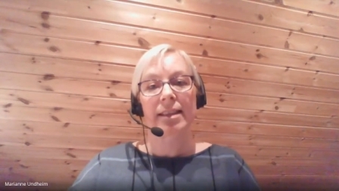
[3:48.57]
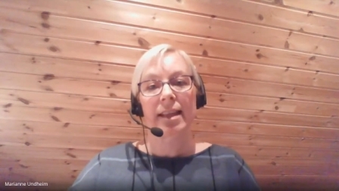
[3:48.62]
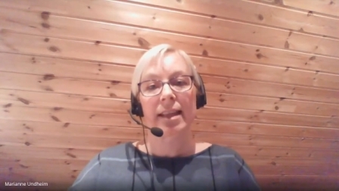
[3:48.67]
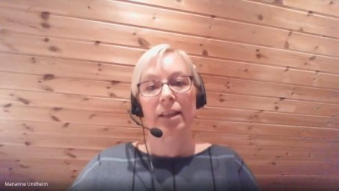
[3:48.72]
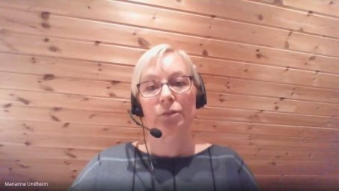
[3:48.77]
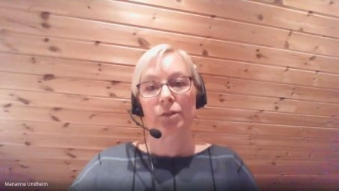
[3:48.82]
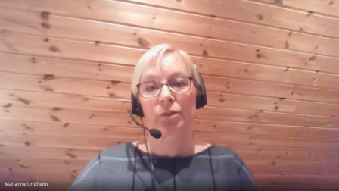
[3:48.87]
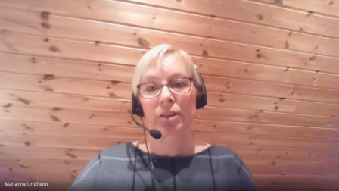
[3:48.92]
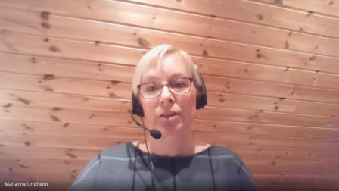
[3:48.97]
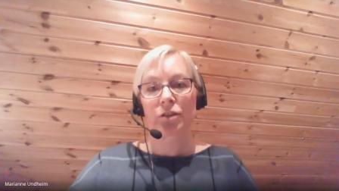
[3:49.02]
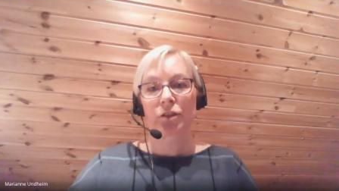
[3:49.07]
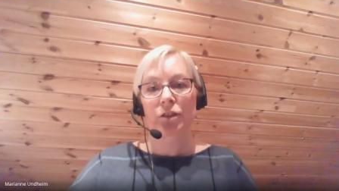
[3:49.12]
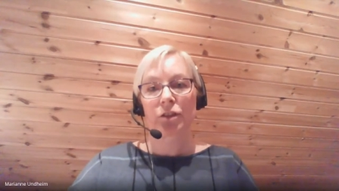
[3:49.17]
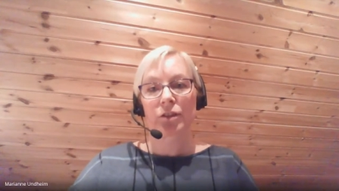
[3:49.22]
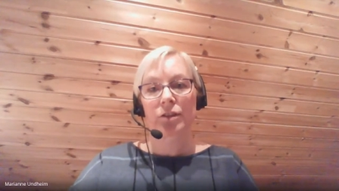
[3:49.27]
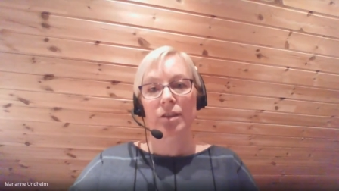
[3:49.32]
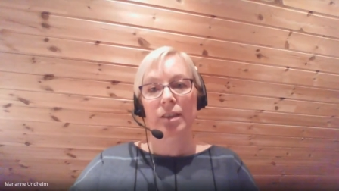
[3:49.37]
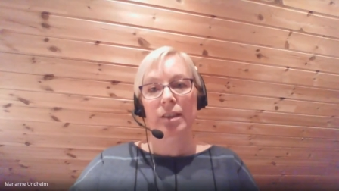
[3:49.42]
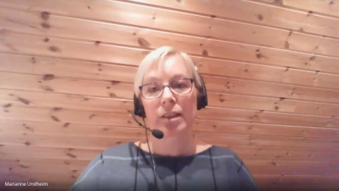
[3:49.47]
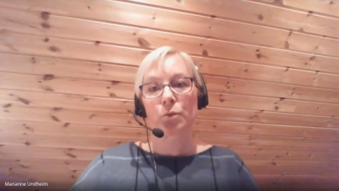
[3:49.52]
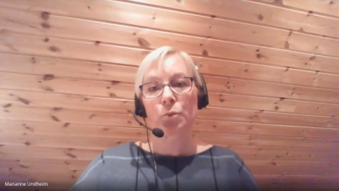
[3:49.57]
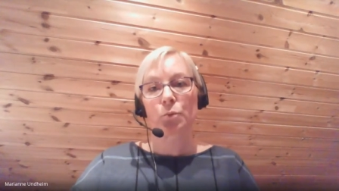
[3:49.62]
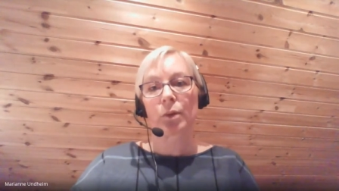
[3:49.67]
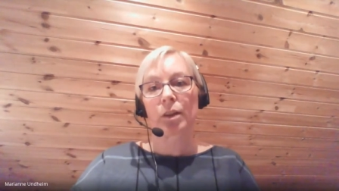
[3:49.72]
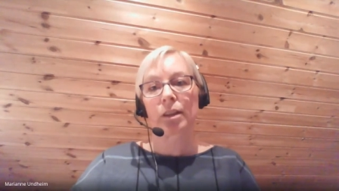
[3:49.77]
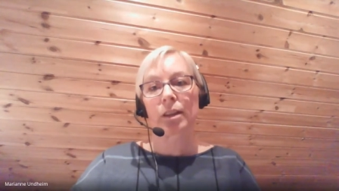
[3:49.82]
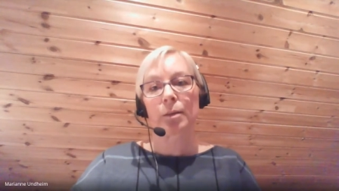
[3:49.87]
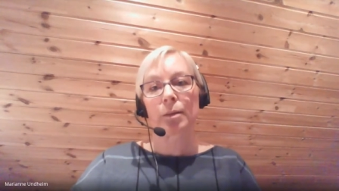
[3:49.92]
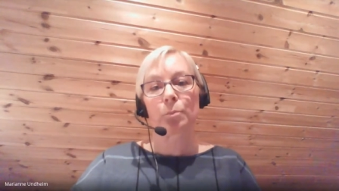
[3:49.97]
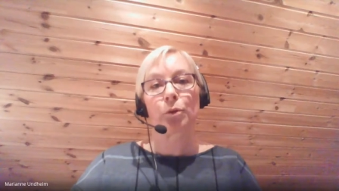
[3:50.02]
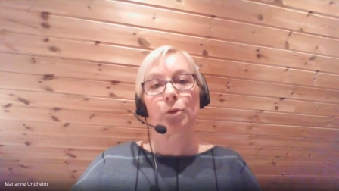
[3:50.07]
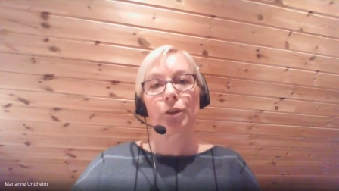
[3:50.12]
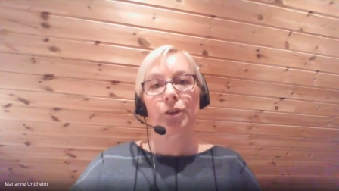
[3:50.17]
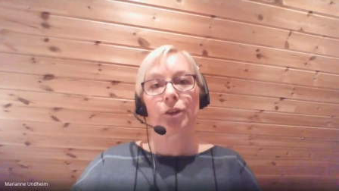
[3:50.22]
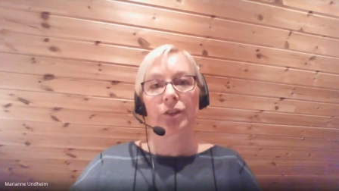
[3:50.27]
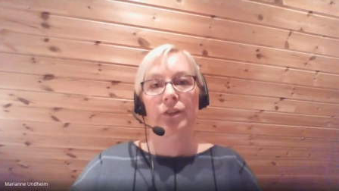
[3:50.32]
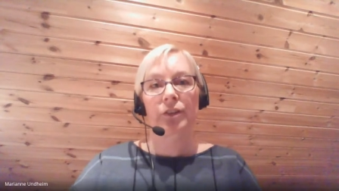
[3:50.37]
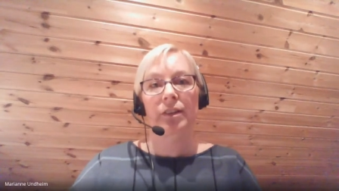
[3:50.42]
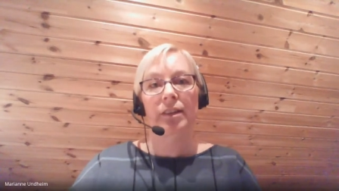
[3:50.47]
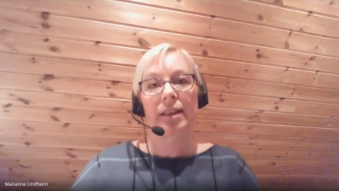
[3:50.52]
and resources were
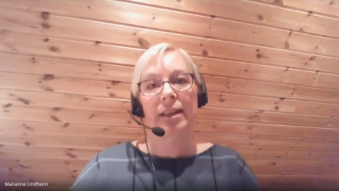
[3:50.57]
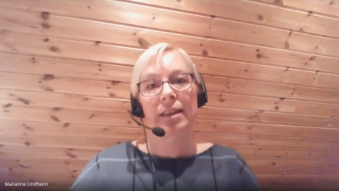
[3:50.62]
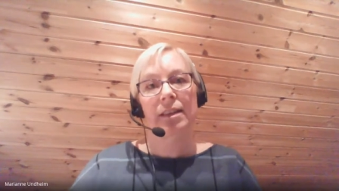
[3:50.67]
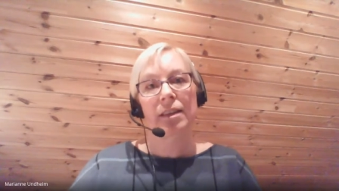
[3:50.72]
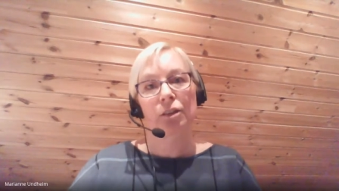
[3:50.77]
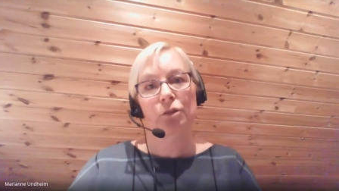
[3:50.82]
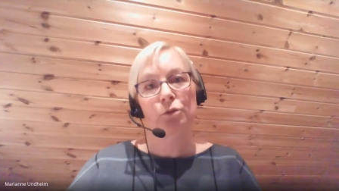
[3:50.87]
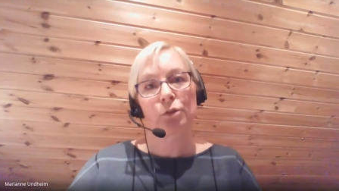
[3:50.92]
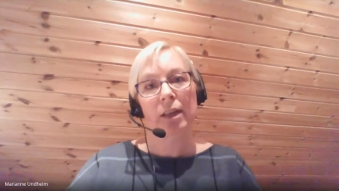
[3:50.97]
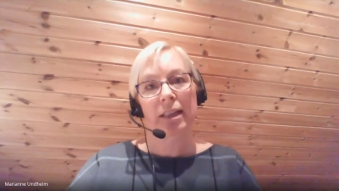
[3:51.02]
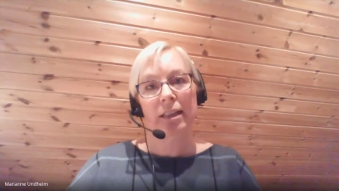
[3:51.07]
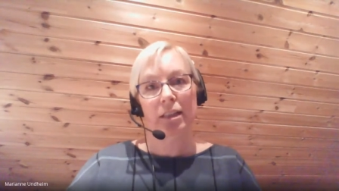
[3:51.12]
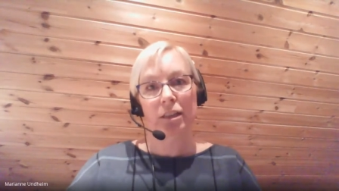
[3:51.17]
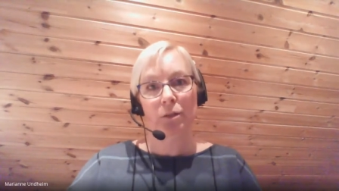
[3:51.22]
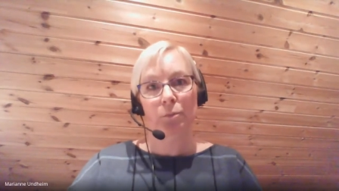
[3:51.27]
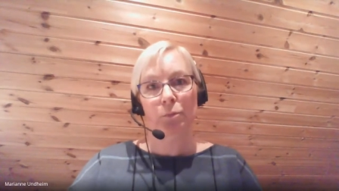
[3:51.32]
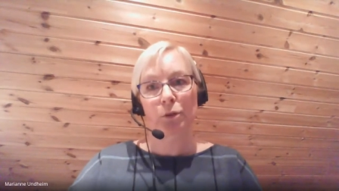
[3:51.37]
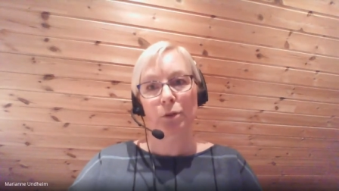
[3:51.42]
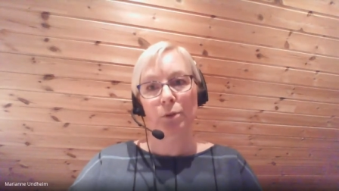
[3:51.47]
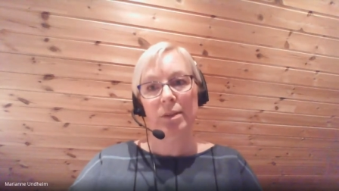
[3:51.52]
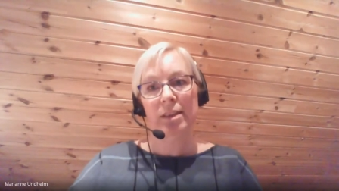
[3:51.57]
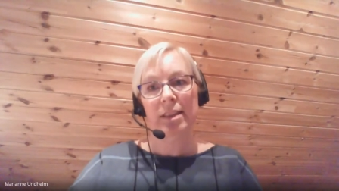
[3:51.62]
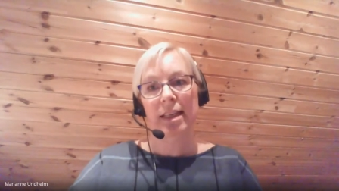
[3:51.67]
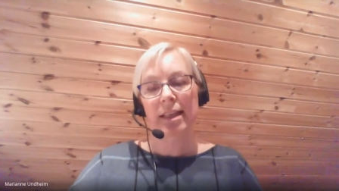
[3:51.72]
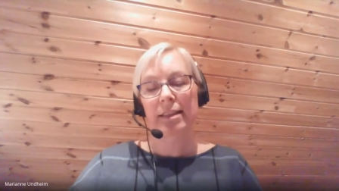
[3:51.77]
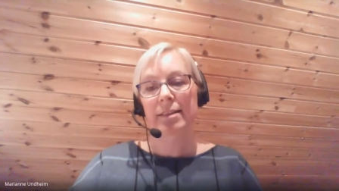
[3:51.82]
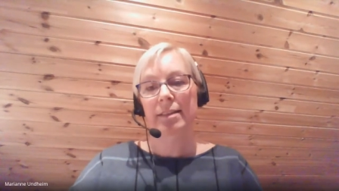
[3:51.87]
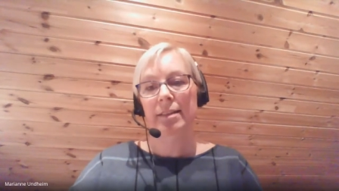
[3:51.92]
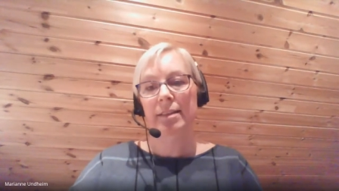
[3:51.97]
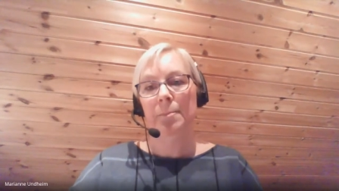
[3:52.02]
important in the creation process.